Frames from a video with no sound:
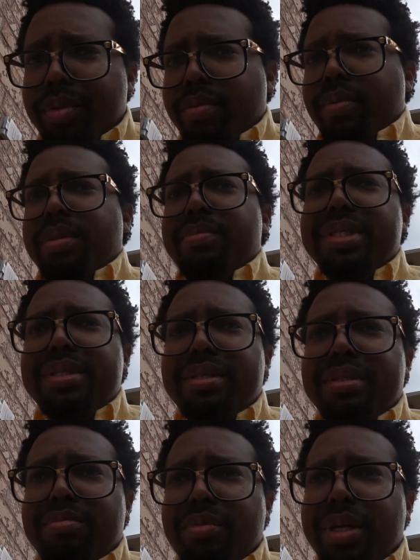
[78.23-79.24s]
with the
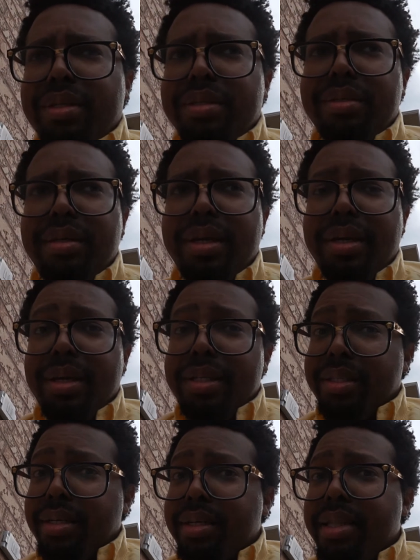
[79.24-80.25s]
business? Well,
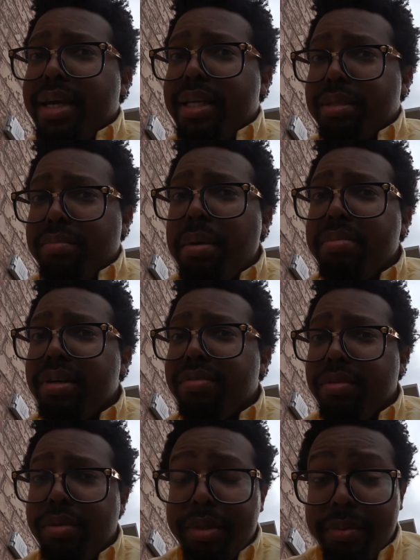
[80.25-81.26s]
he's going to thank his mama,
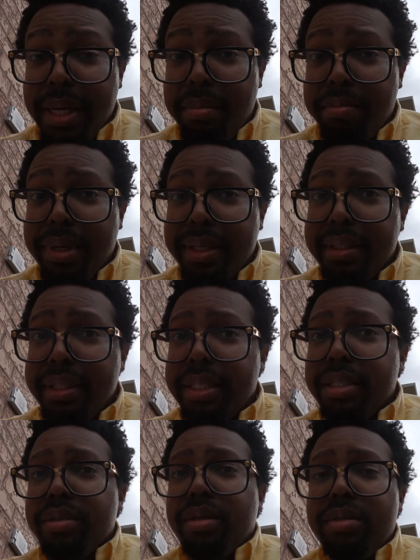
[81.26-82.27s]
of course, right? But
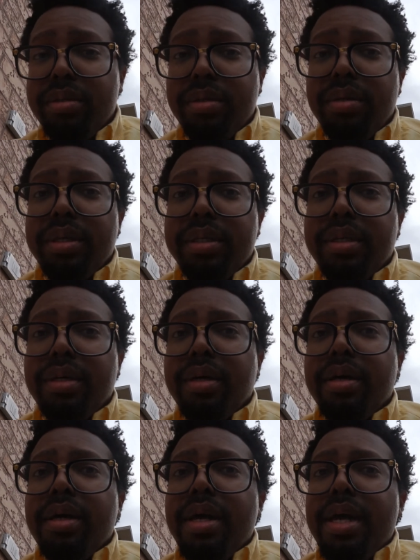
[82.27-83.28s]
he's also going
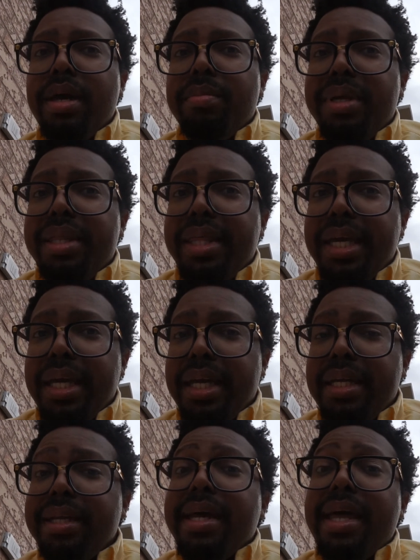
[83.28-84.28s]
to be
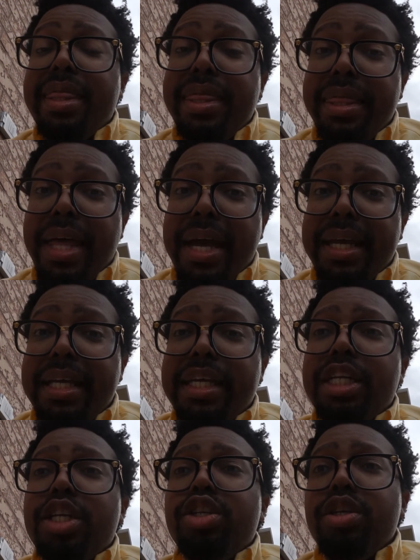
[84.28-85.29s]
thinking and
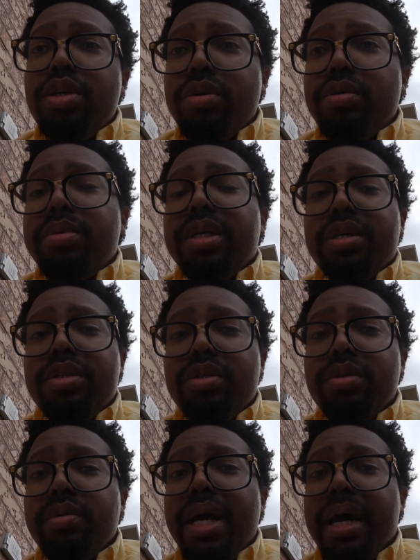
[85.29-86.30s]
thanking you because
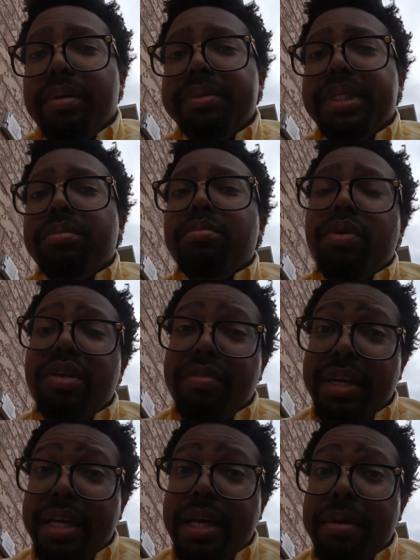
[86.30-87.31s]
you helped and
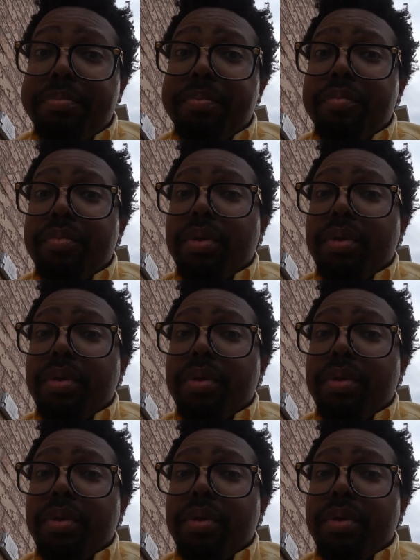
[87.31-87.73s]
motivate him